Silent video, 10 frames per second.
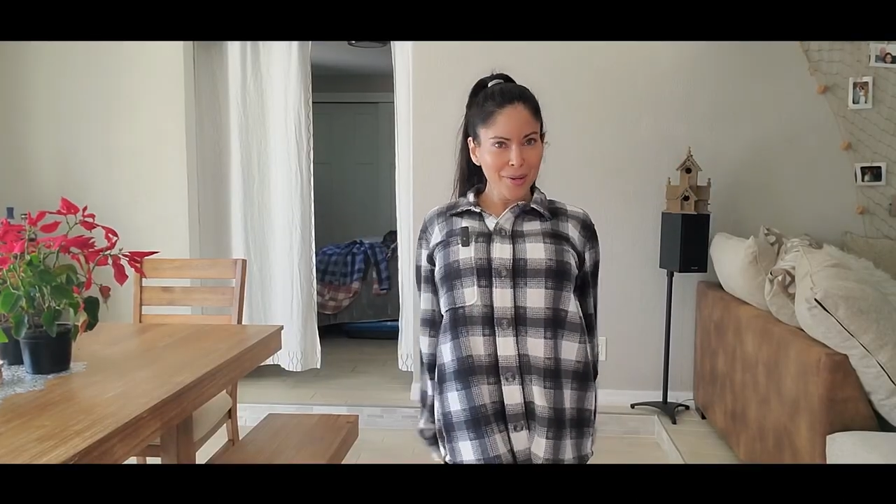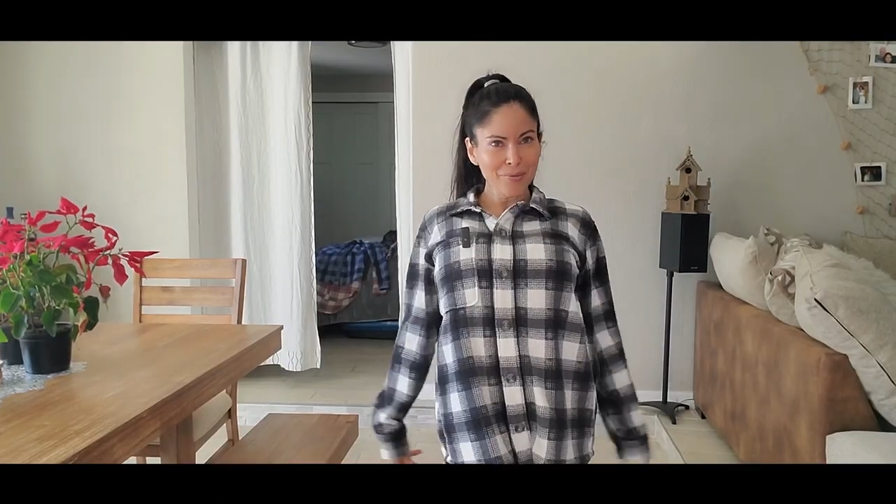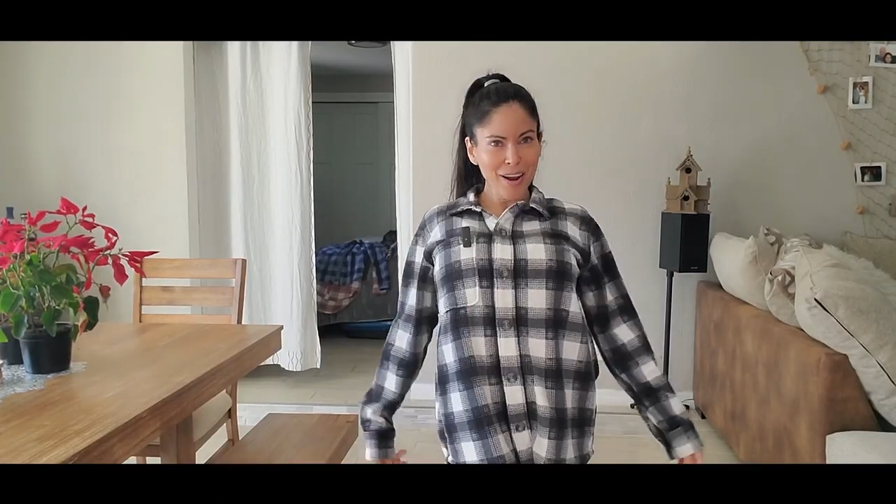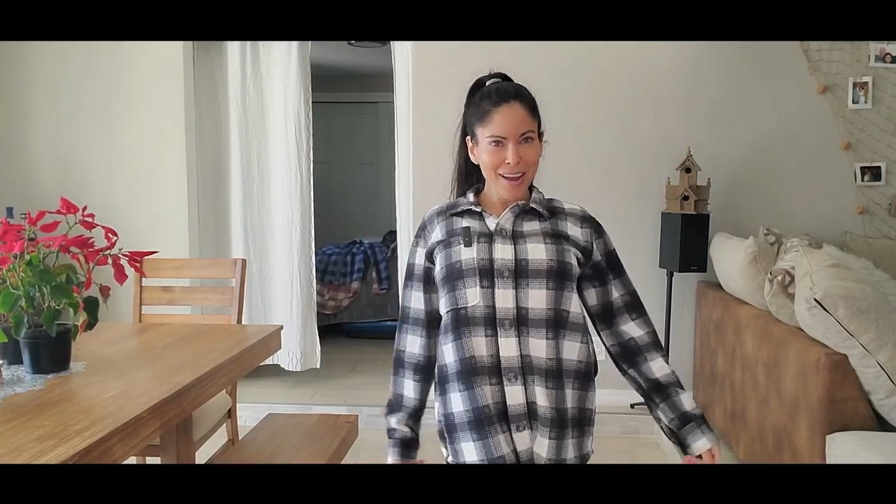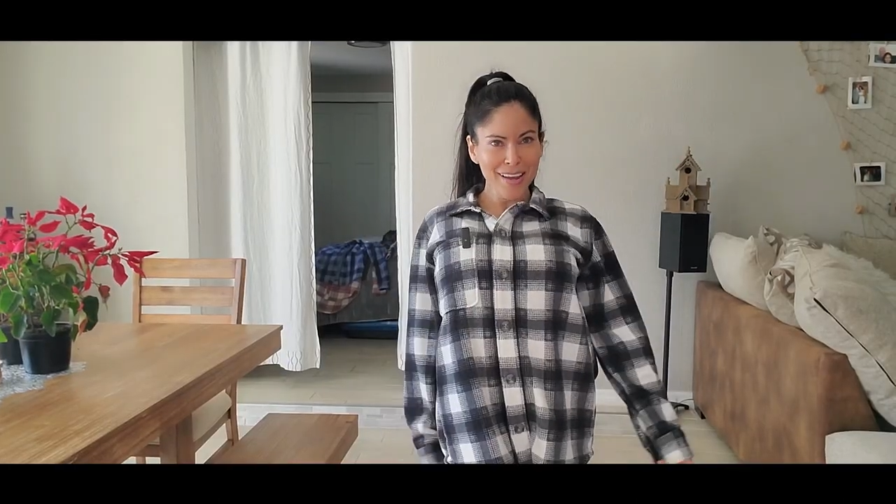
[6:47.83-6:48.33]
all
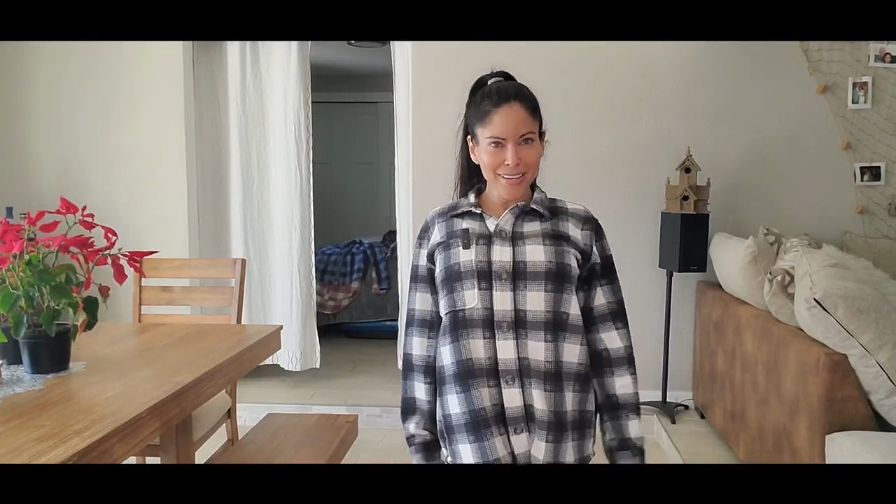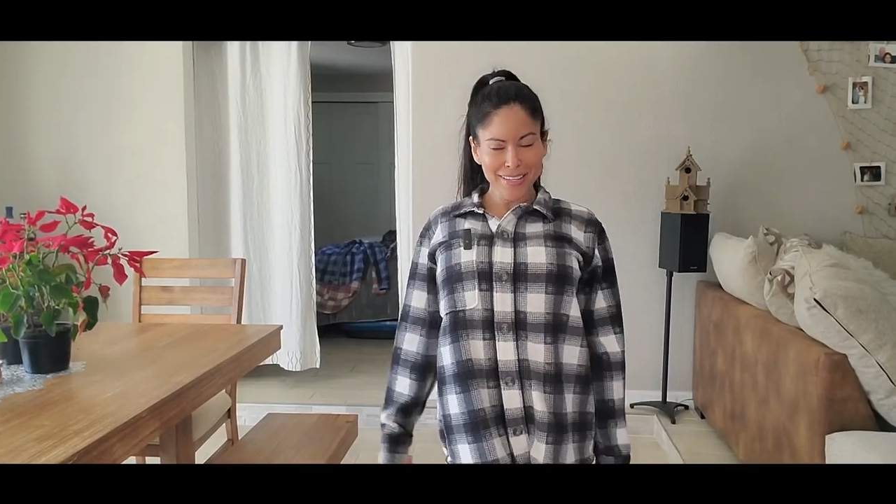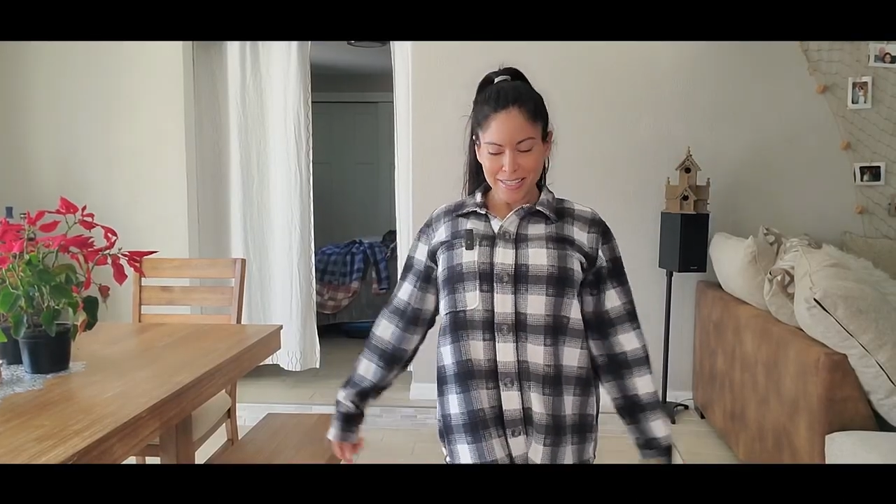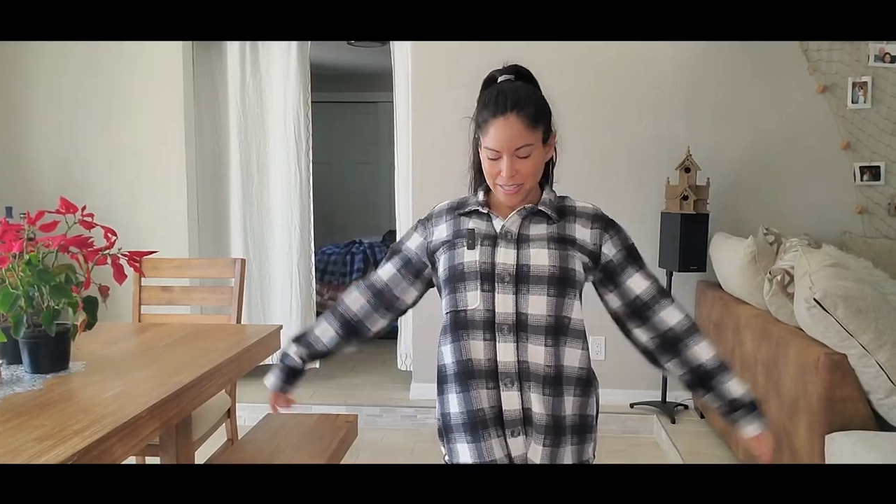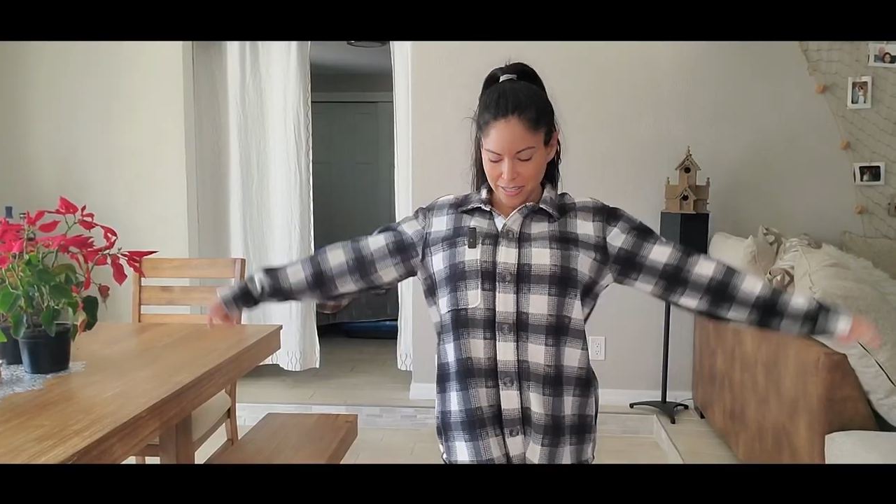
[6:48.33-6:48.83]

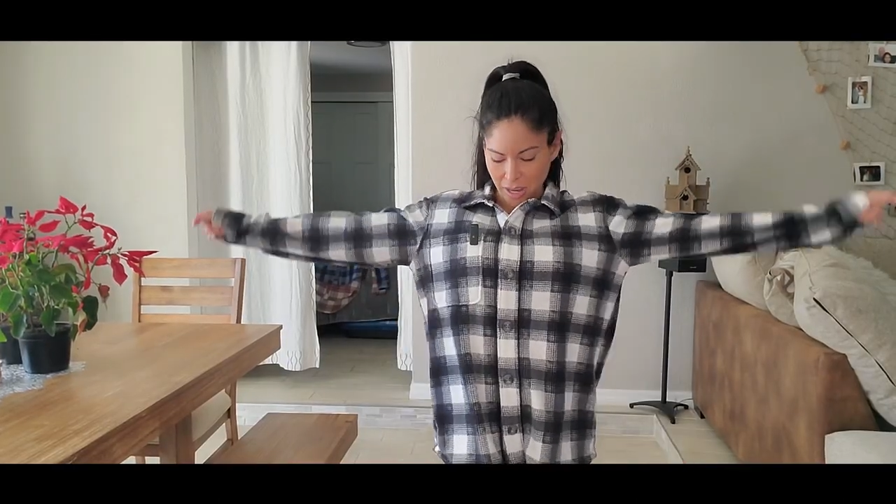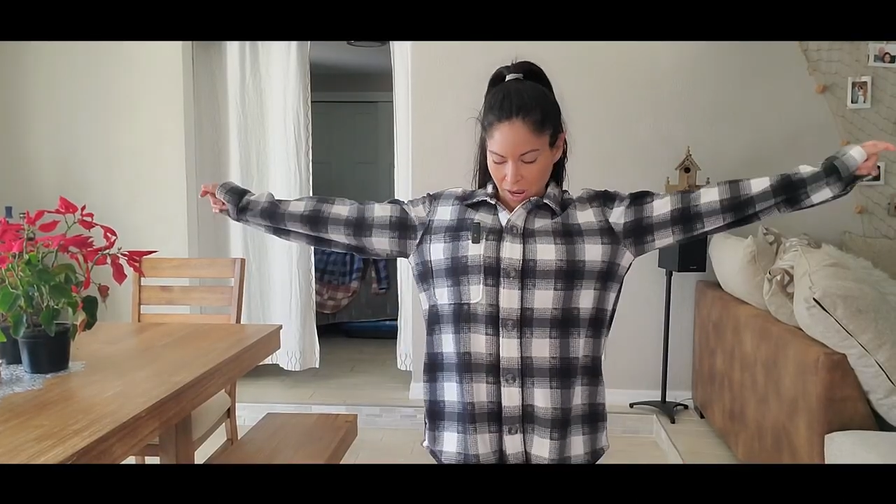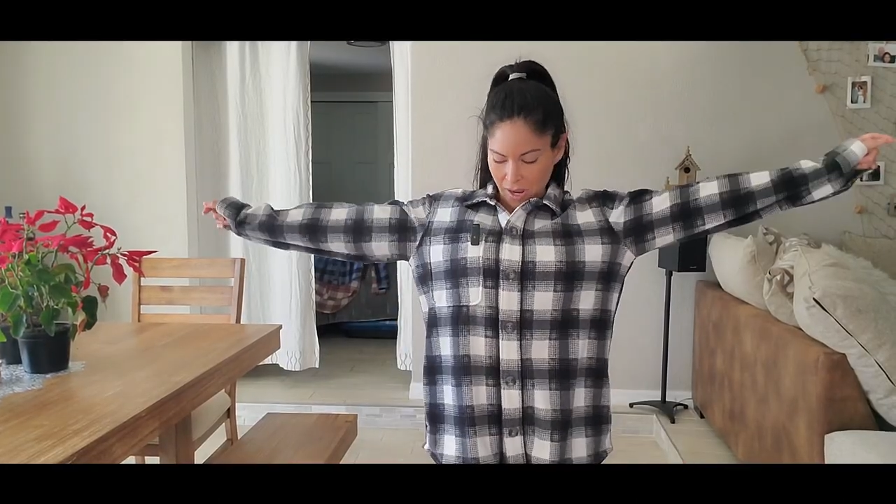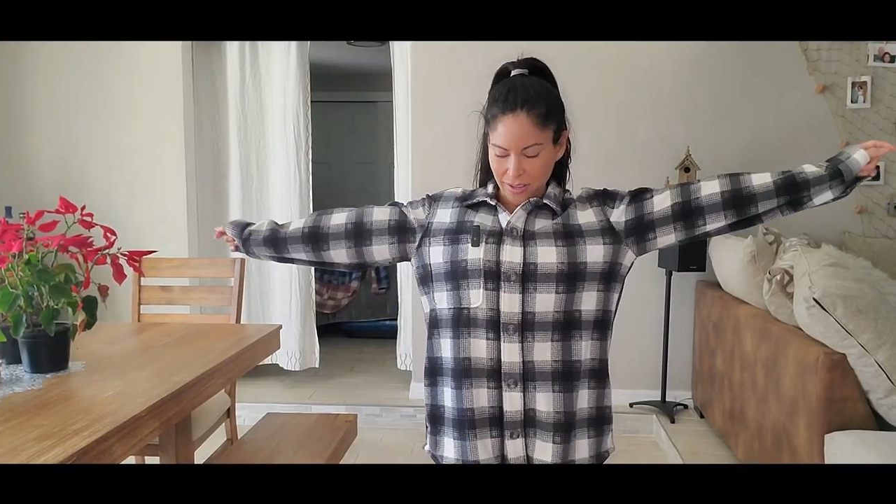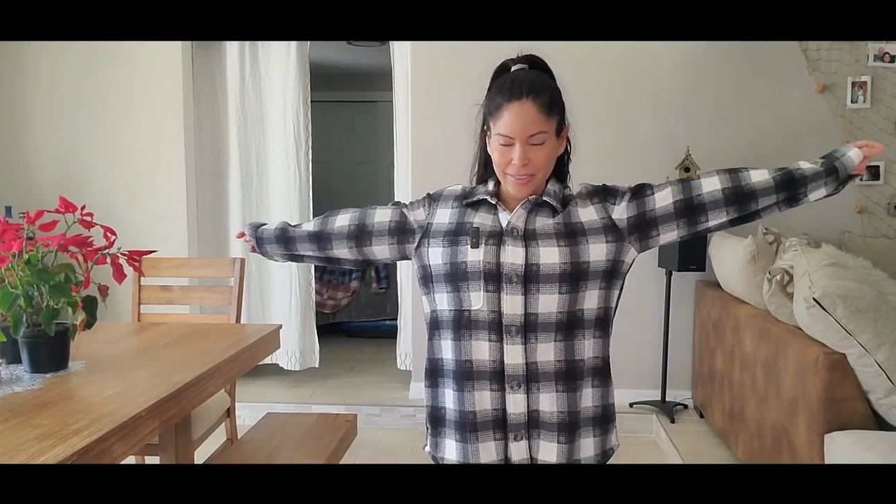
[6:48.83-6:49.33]
right
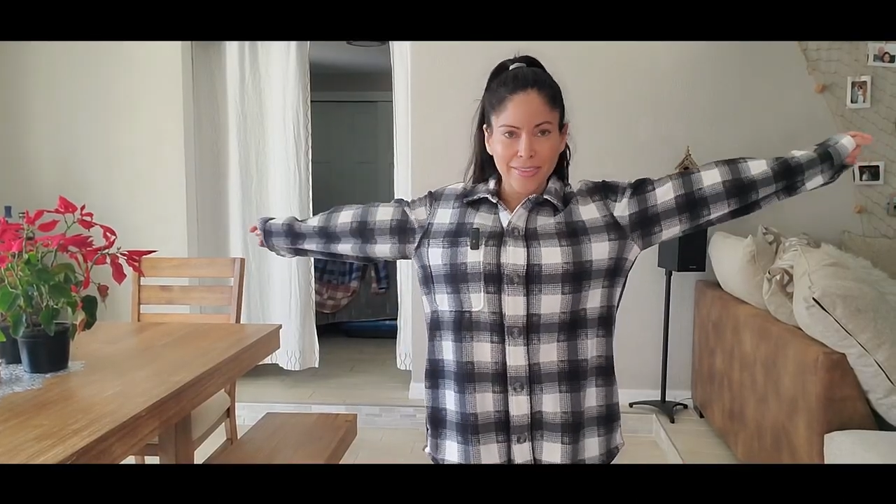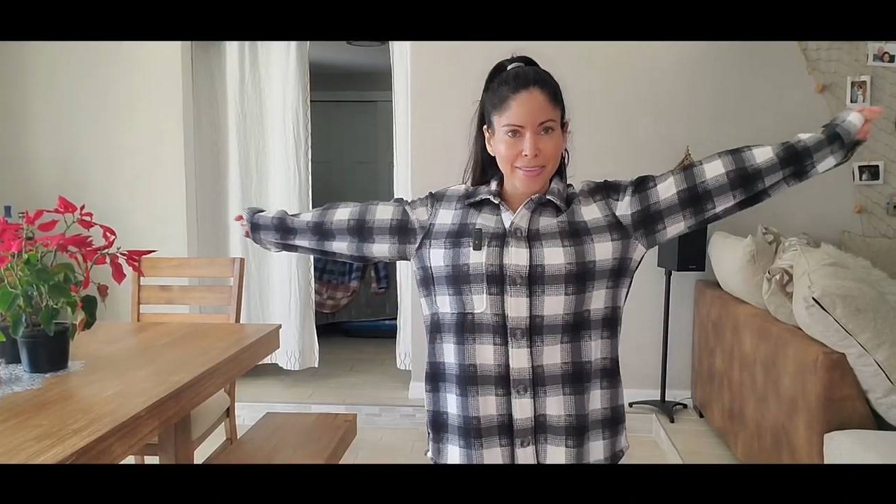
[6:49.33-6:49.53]
so